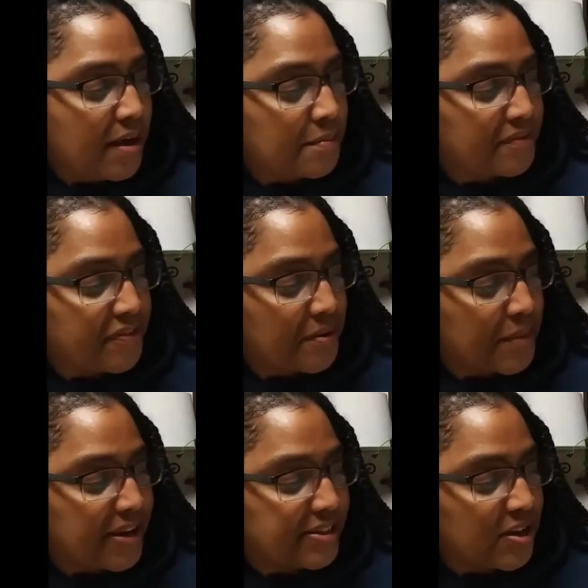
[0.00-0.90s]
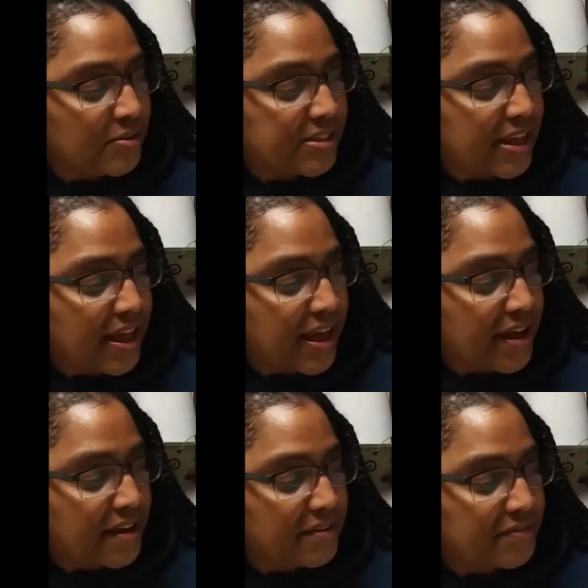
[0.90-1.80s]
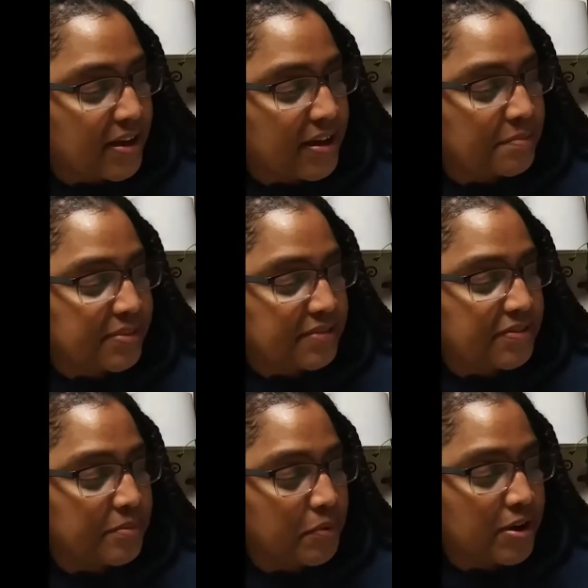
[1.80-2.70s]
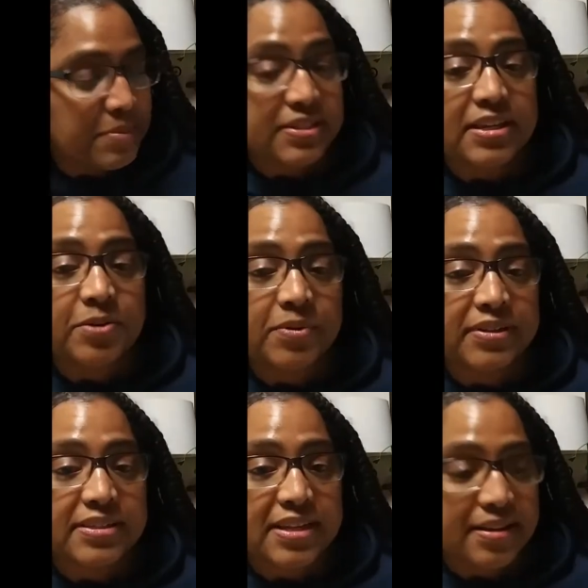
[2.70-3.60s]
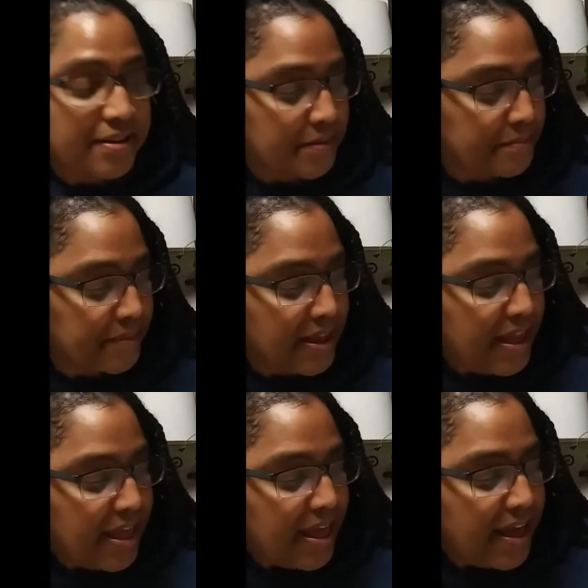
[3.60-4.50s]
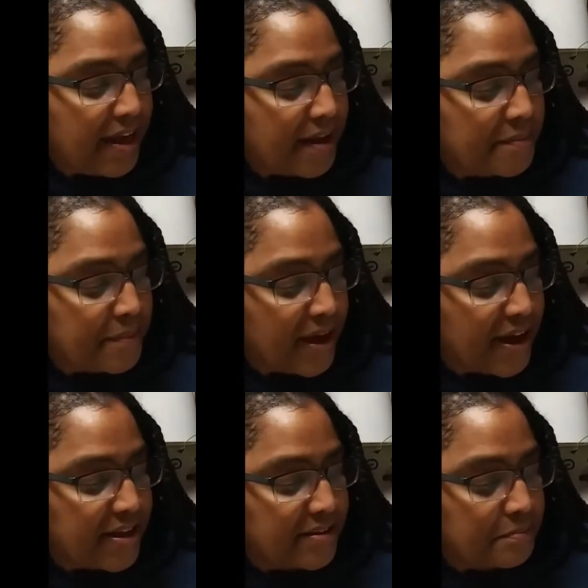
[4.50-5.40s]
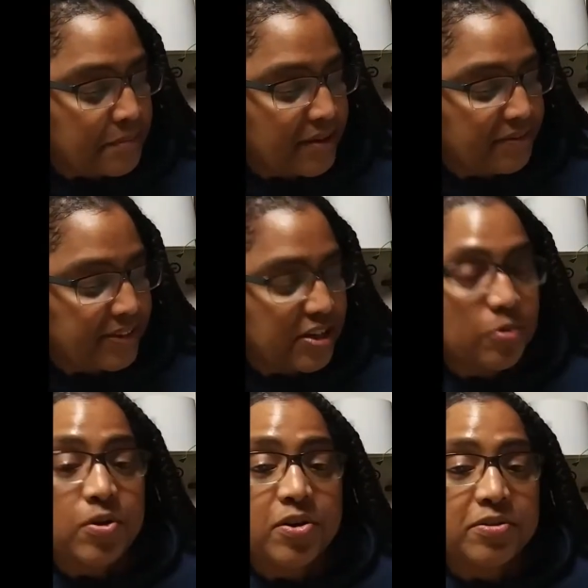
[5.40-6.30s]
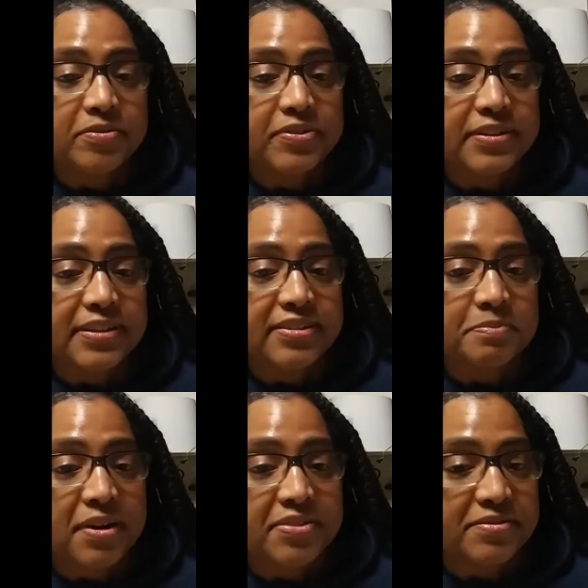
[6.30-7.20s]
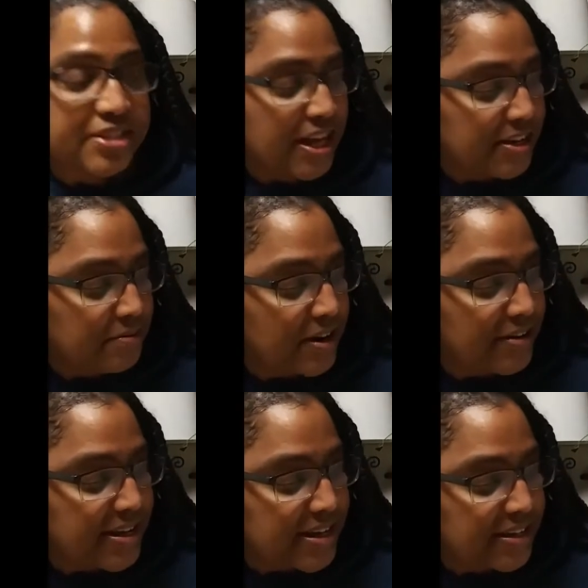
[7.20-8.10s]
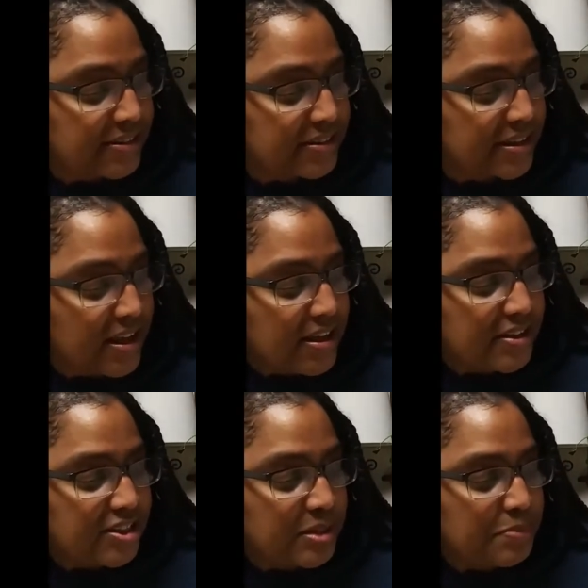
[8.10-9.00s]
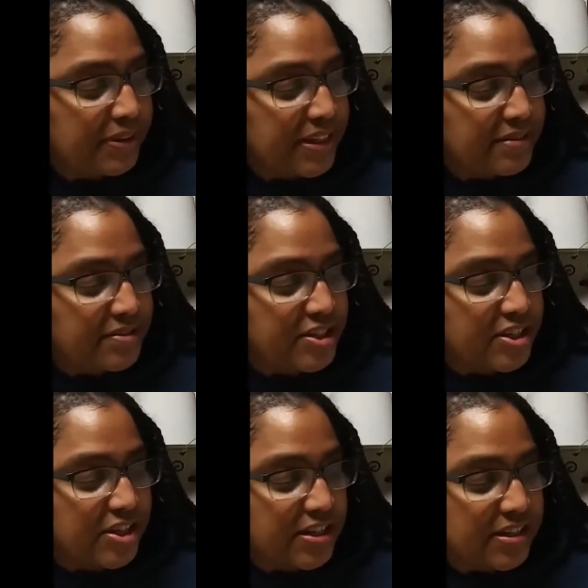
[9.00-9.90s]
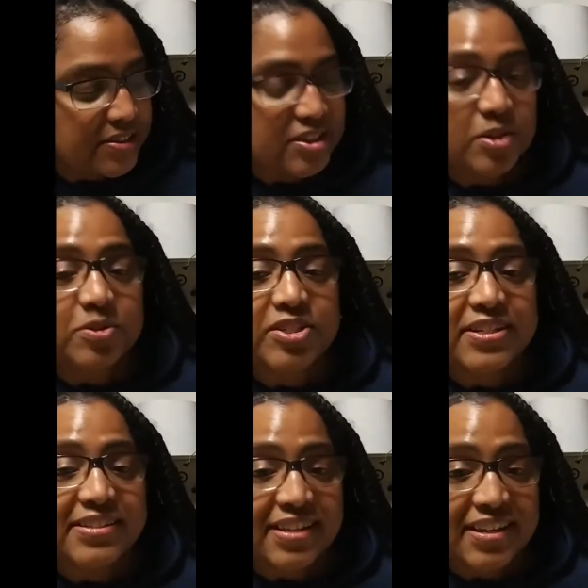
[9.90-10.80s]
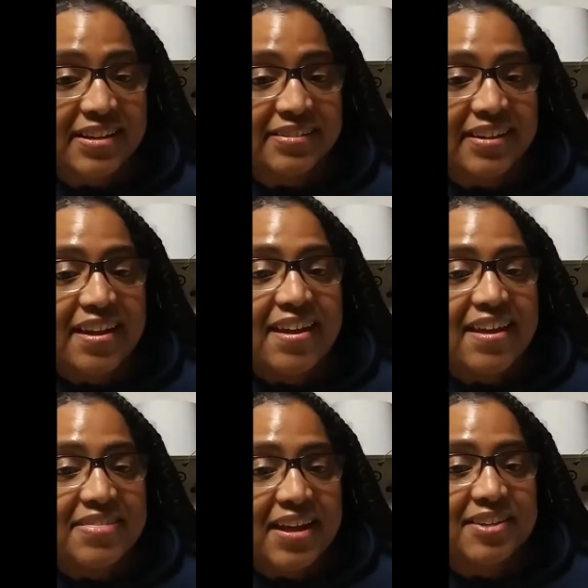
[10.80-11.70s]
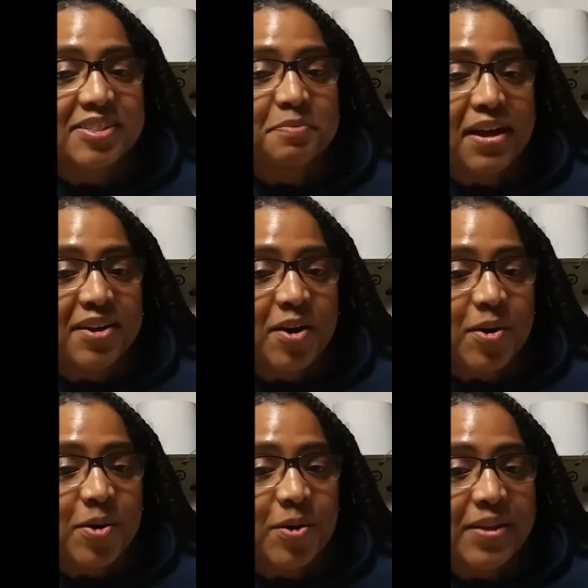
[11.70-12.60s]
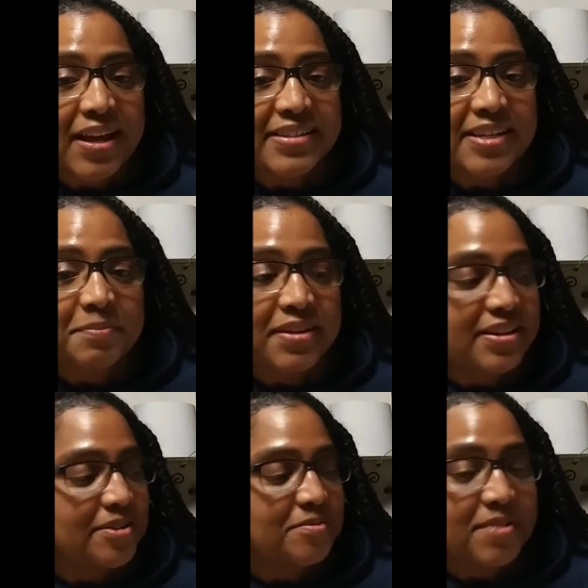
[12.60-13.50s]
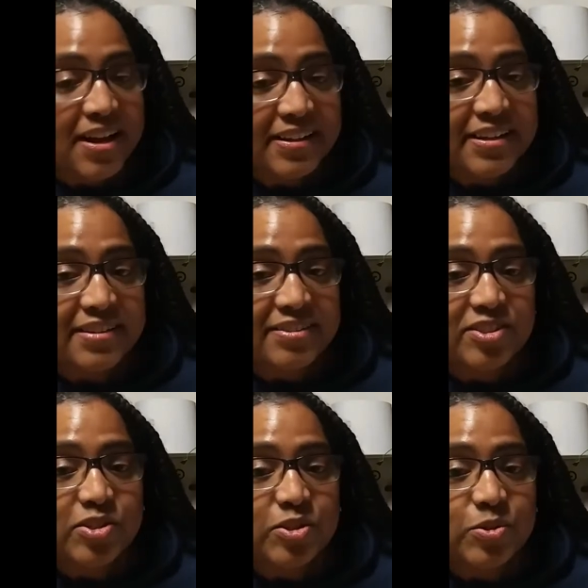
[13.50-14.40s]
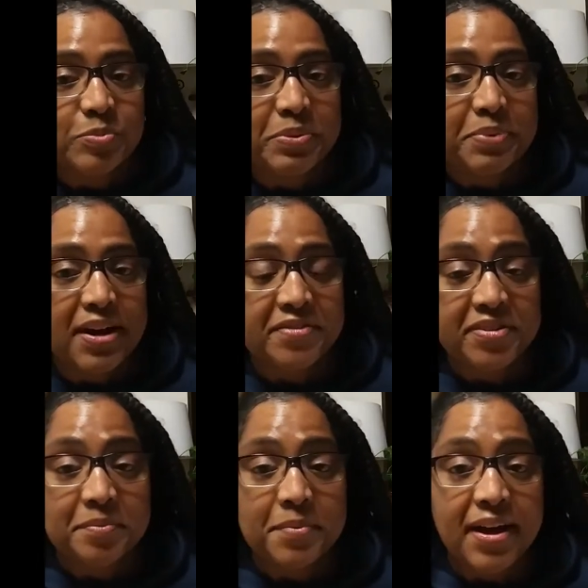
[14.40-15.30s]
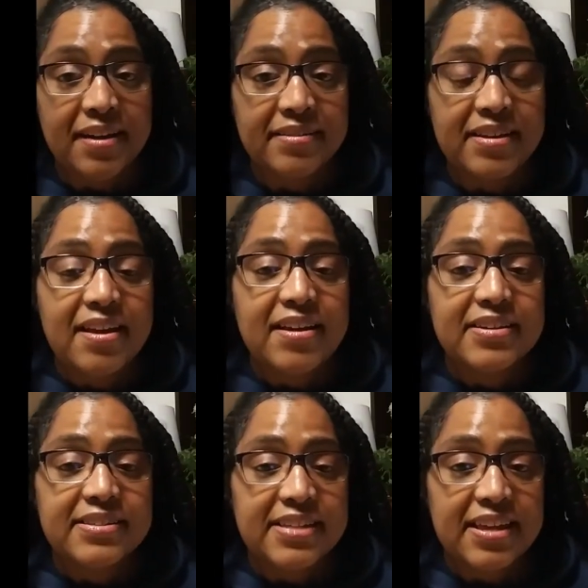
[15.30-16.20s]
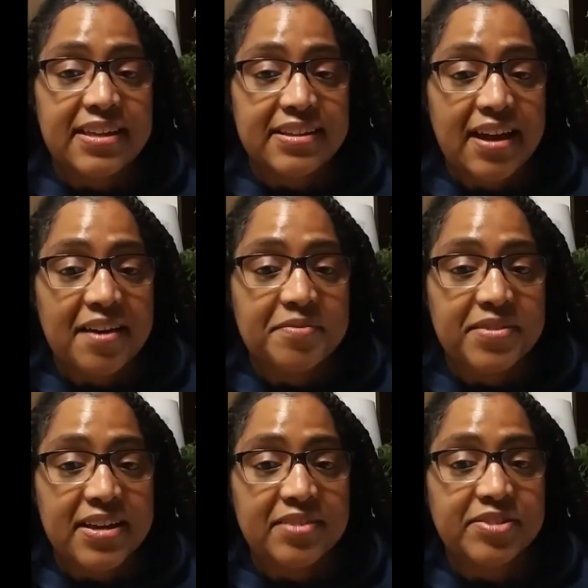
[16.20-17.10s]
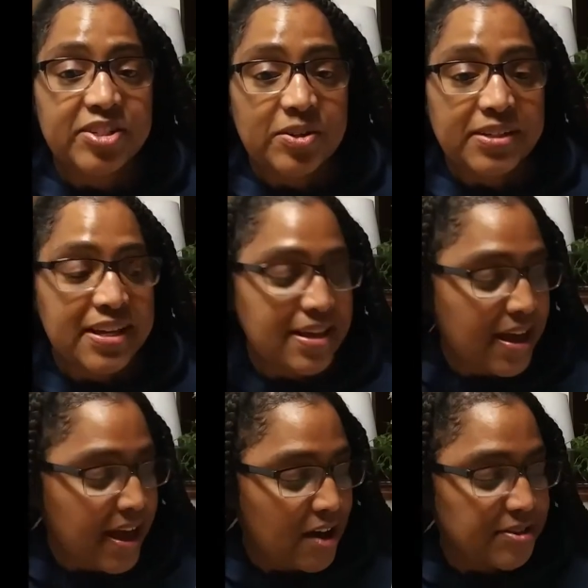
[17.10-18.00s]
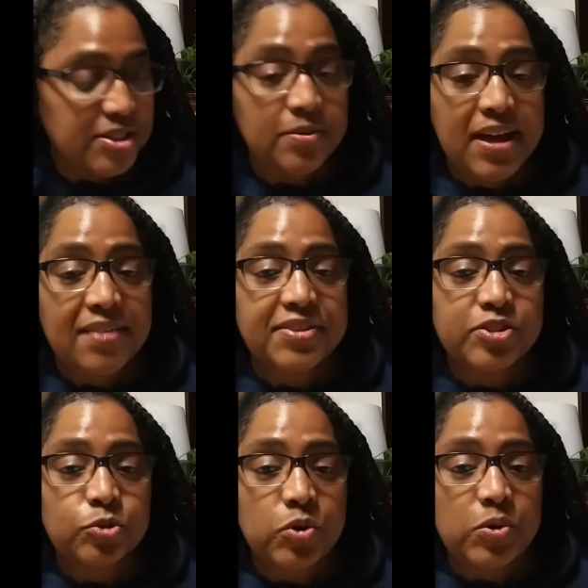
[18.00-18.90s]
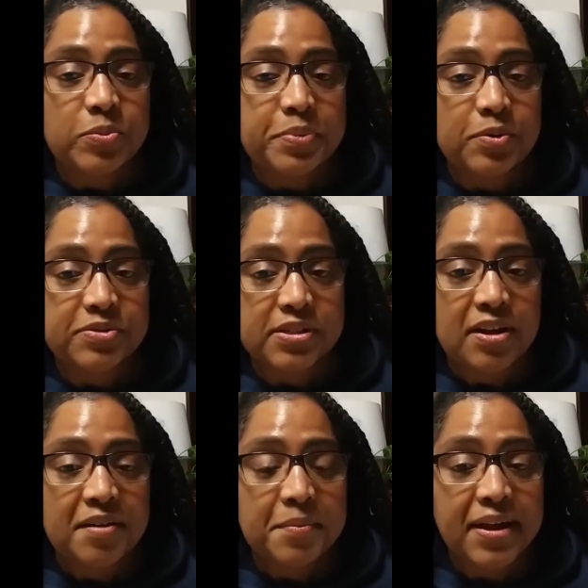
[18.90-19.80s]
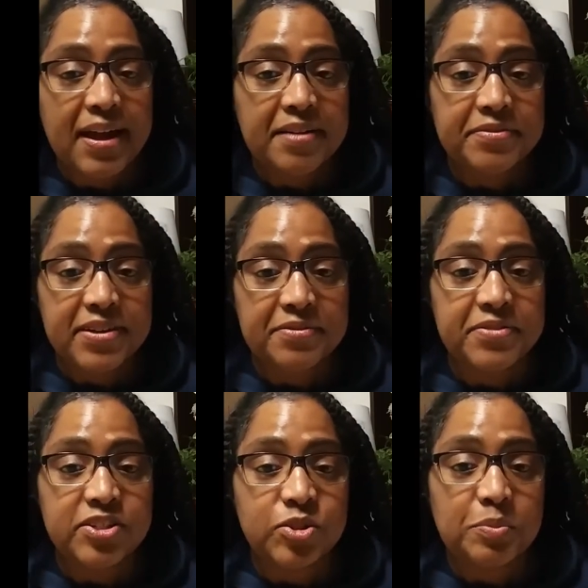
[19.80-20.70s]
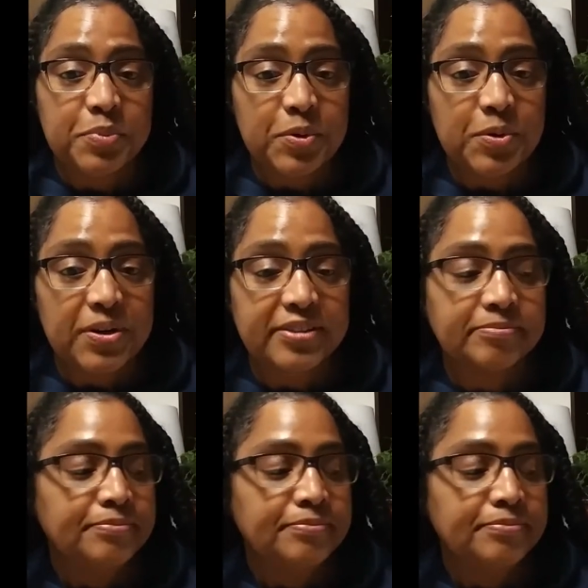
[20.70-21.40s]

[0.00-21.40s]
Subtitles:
For my notes, I have different appointments that I want to set up. And my monthly quote for this month of January is, "She believed she could, so she did." And that is my goal as I'm getting ready to prepare for my second IVF journey. I also have this quote posted on my IVF vision board.